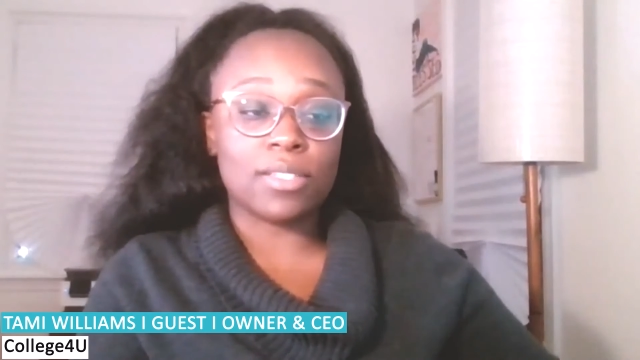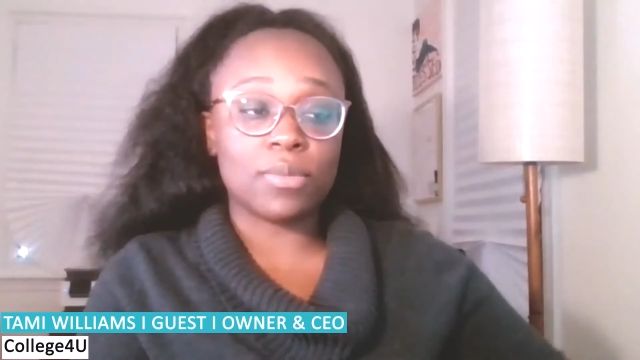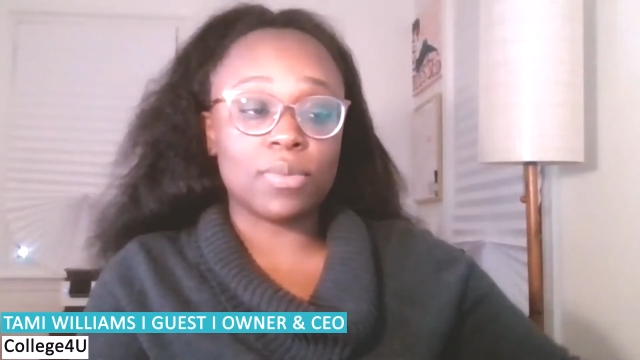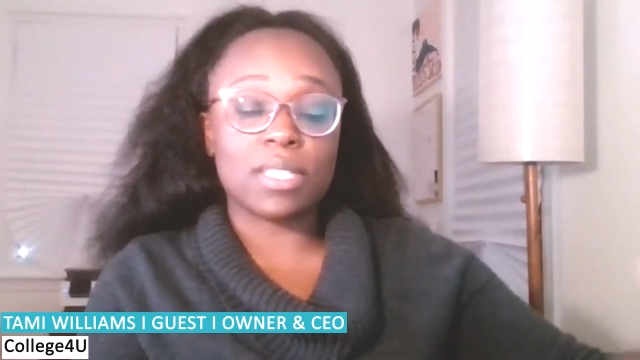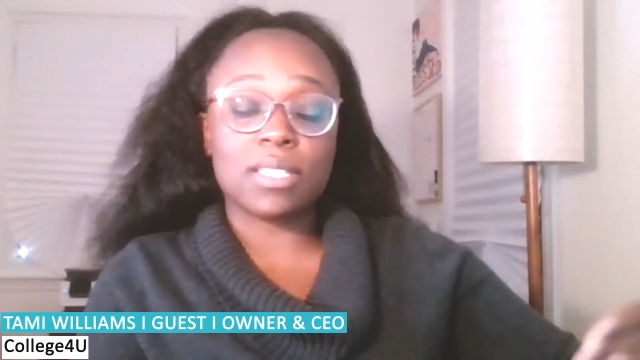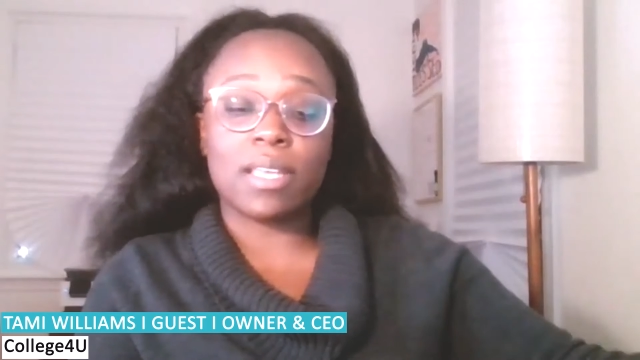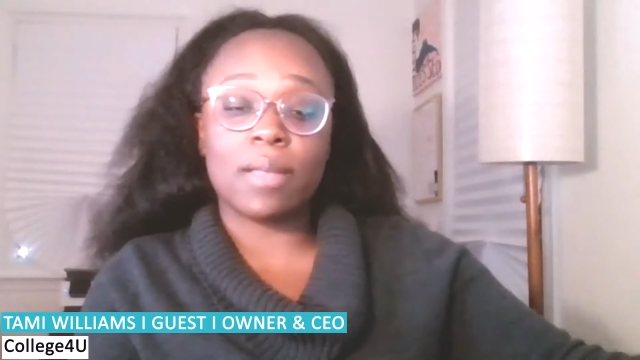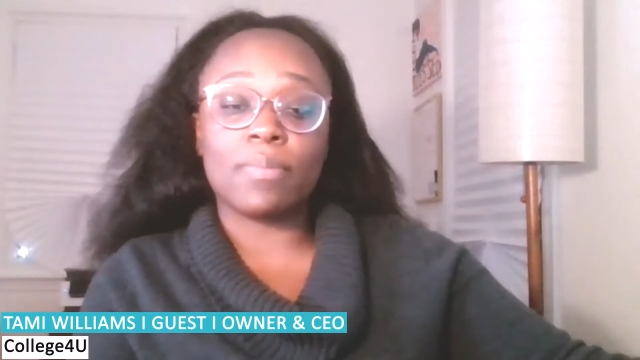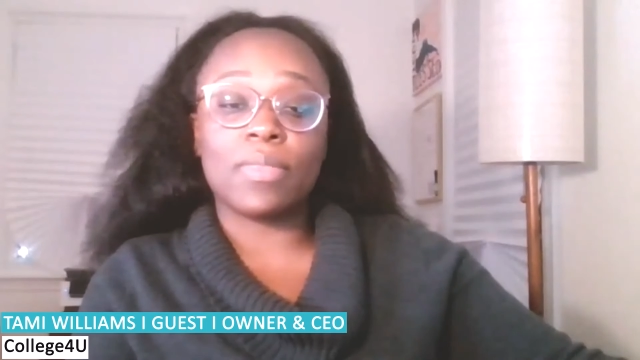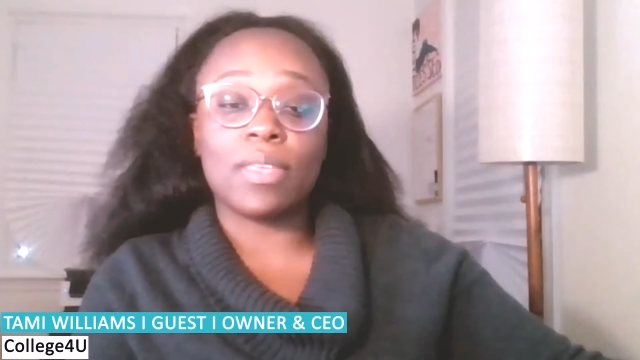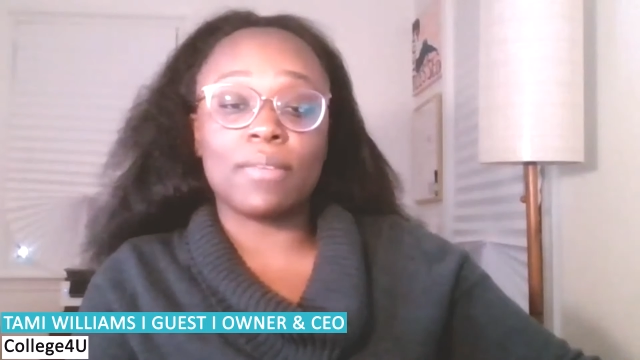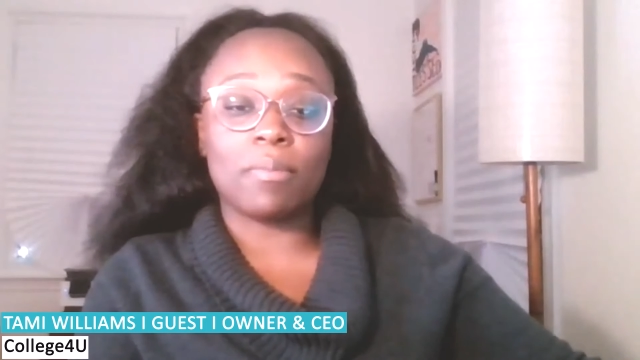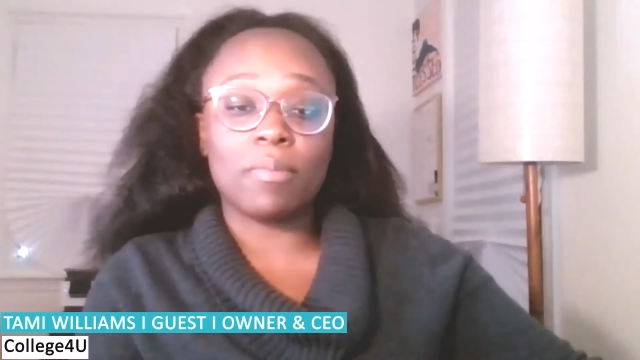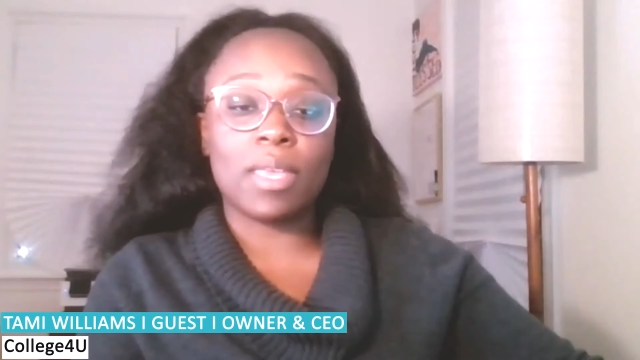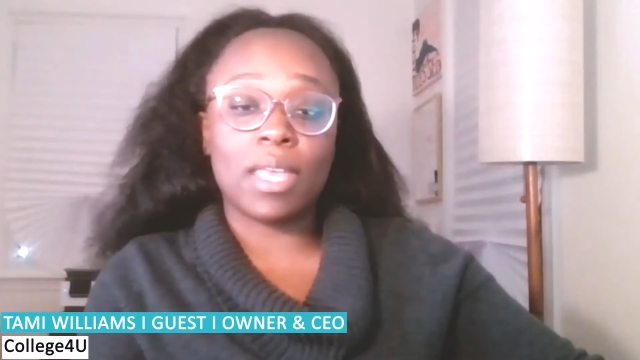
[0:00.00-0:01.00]
It was the same thing
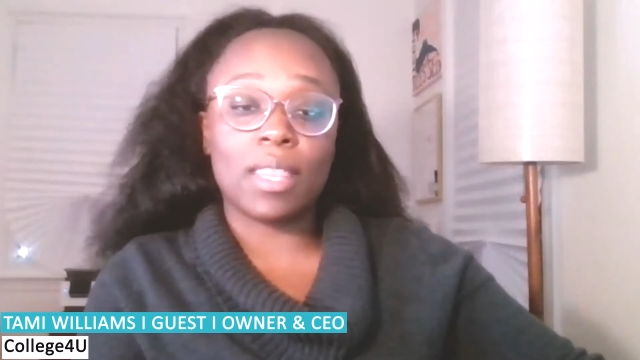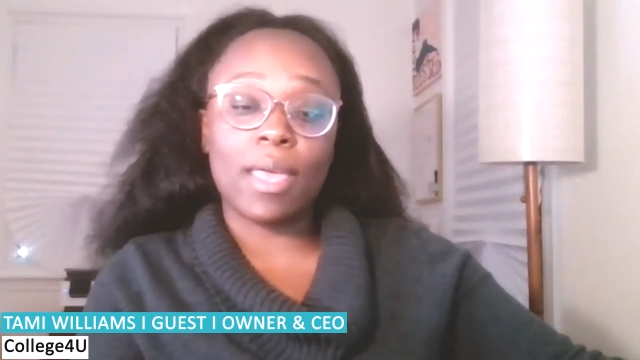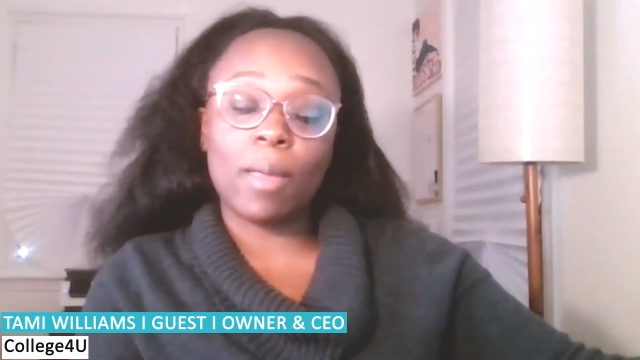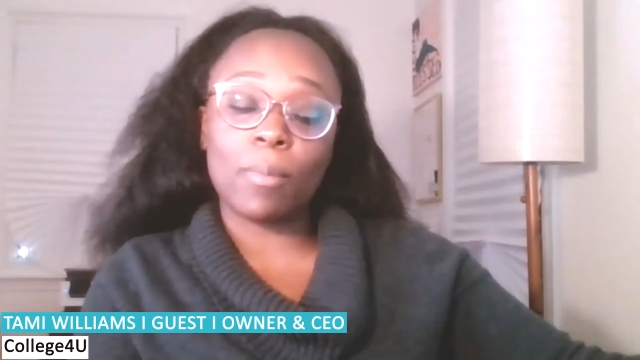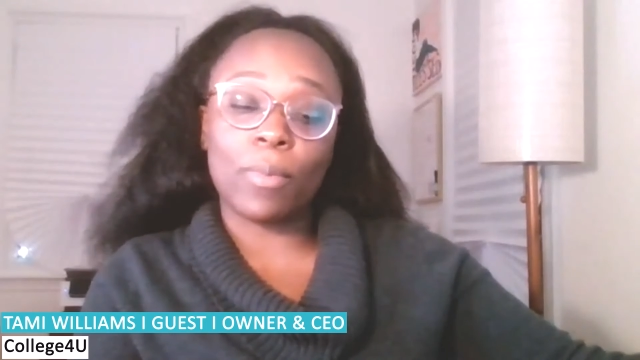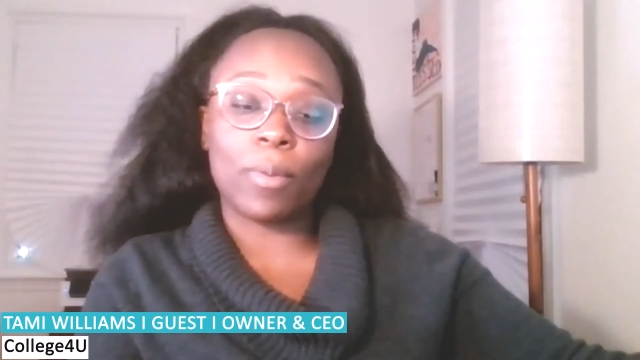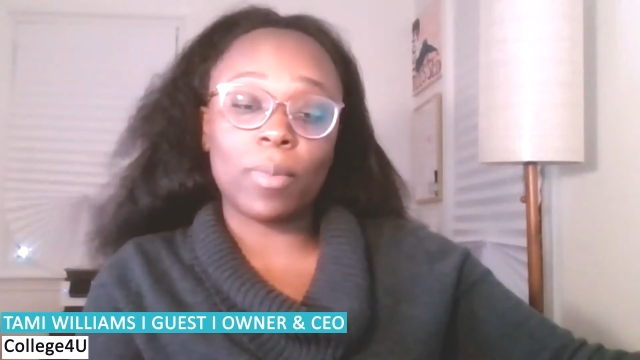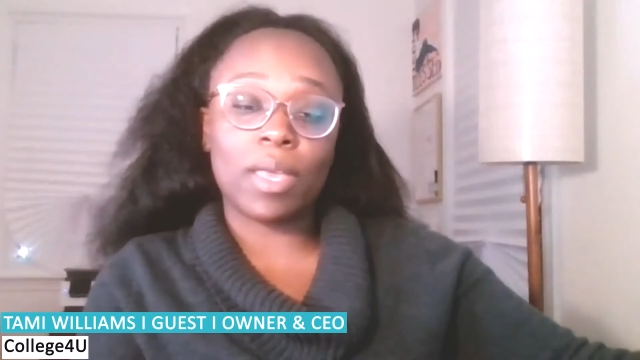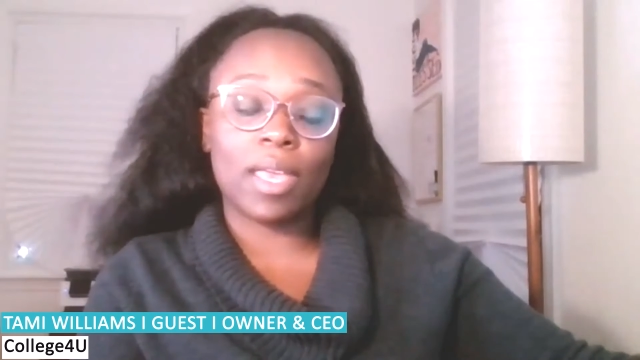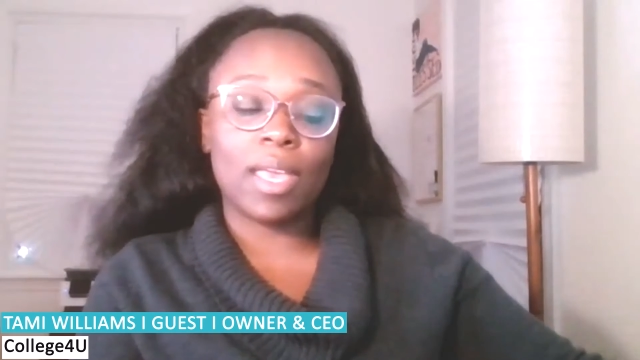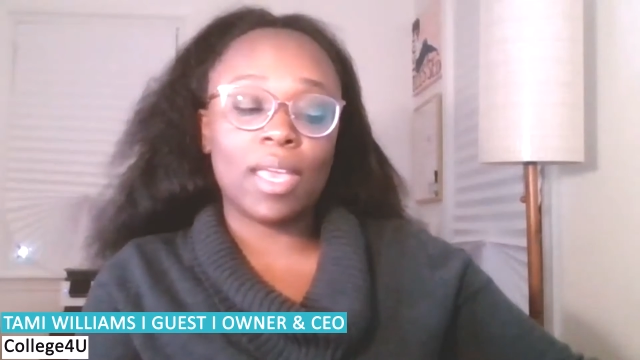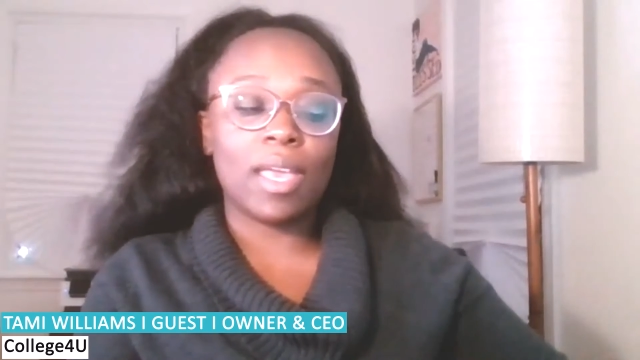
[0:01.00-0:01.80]
for me in that moment.